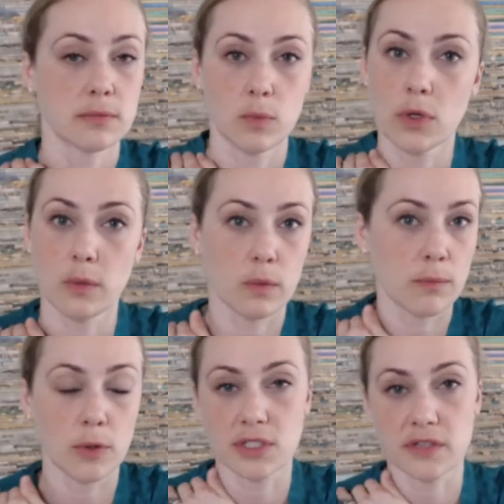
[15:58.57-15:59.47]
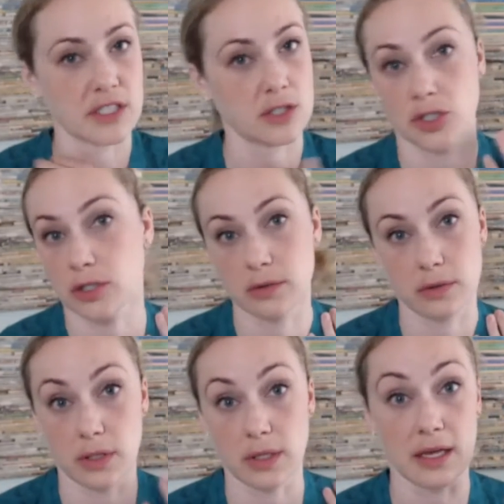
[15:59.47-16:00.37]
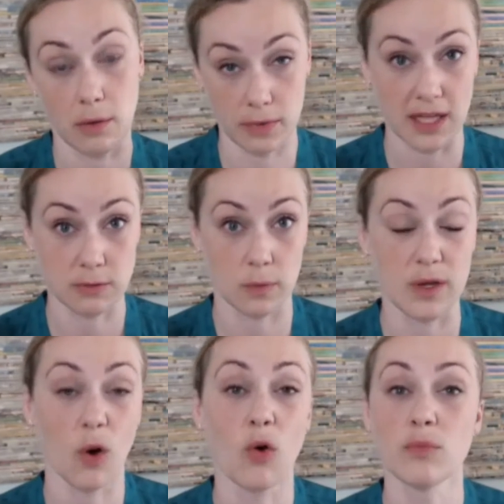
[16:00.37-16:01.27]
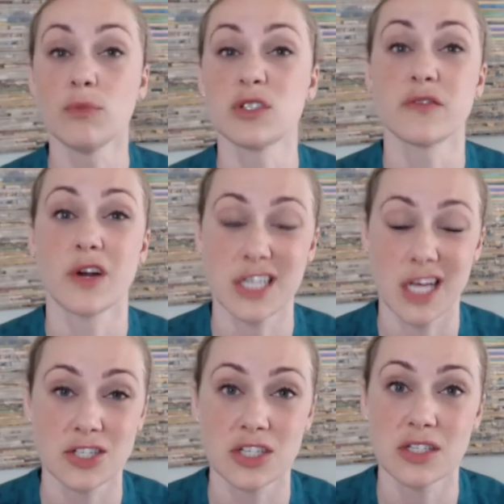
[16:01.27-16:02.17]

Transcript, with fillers: We, most of us, sh- like that's where we hold most of our tension and